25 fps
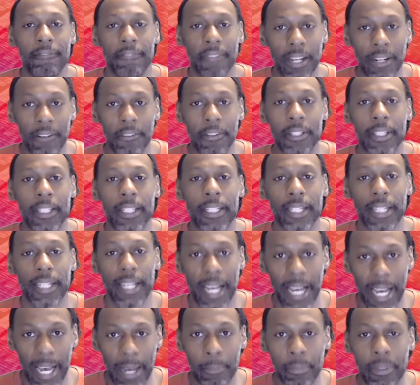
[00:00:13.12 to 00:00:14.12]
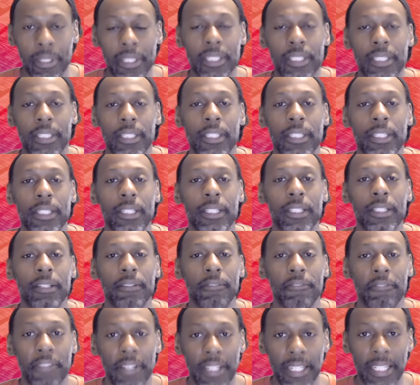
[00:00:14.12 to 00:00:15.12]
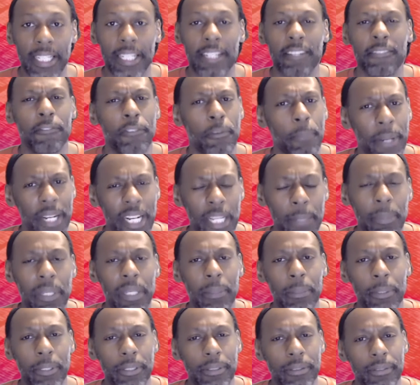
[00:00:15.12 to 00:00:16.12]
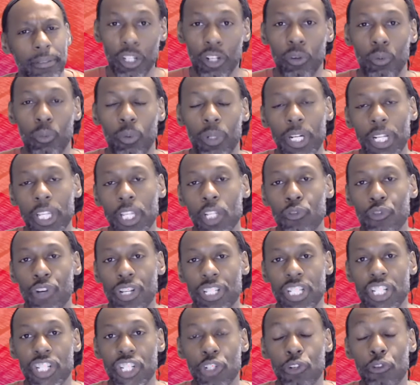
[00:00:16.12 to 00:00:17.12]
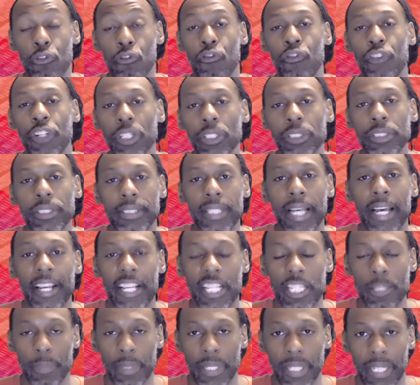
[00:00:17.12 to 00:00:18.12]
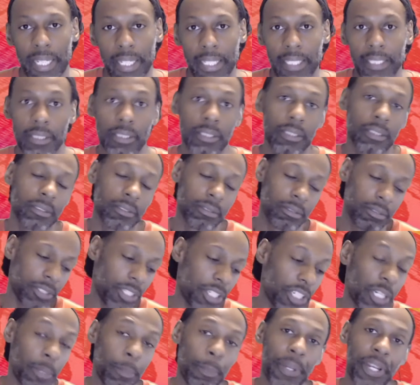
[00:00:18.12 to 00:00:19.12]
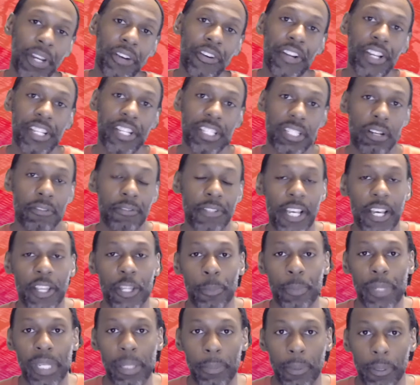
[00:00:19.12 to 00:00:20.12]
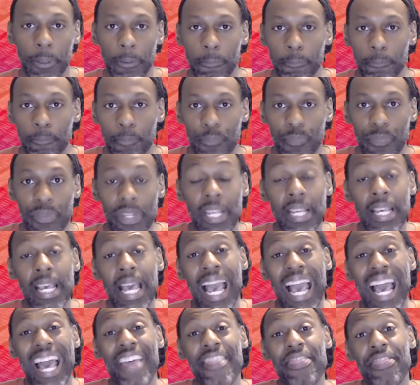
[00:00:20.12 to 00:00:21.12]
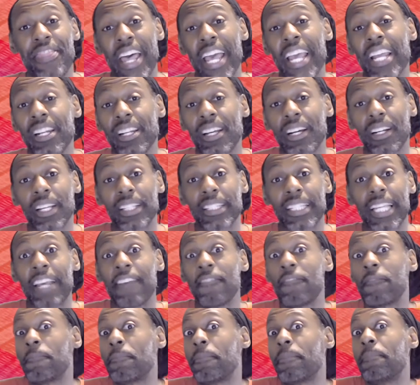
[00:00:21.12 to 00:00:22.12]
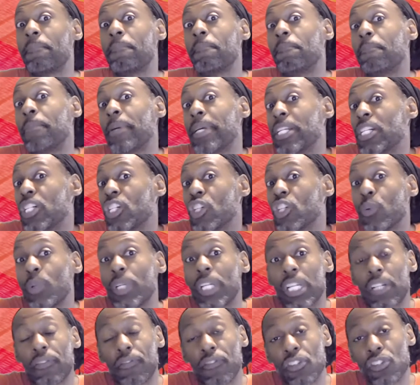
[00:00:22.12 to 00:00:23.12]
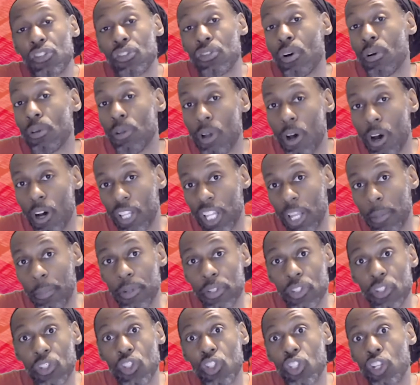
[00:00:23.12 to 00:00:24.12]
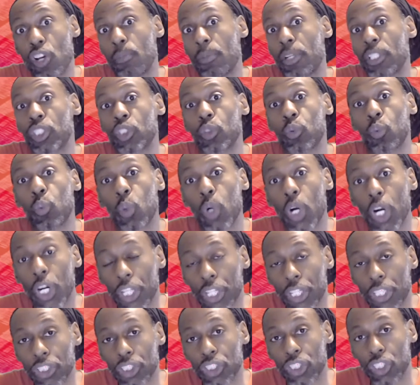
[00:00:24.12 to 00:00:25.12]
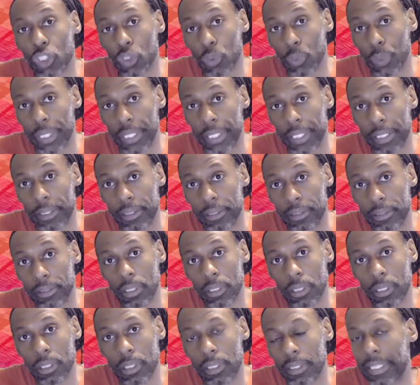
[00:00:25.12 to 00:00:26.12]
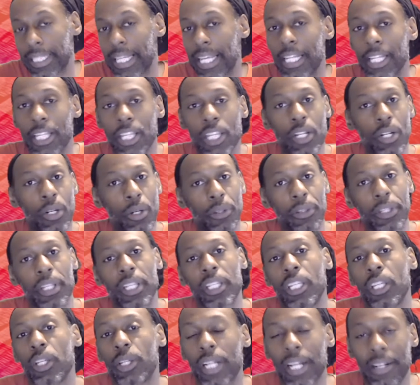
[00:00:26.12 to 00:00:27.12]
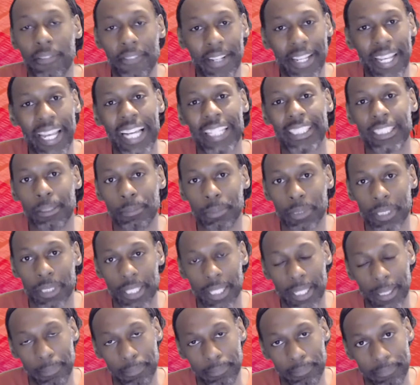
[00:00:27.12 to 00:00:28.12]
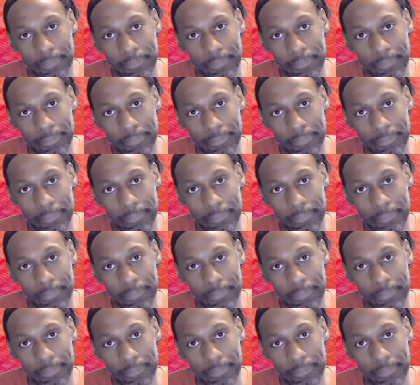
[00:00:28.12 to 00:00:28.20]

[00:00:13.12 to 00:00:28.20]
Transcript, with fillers: Very common feeling for many people. One of the reasons you'll feel stuck is because you're comparing yourself to other people. And they look like they've been doing it for so long, and they put so much work into it that you don't think you could ever catch up to them.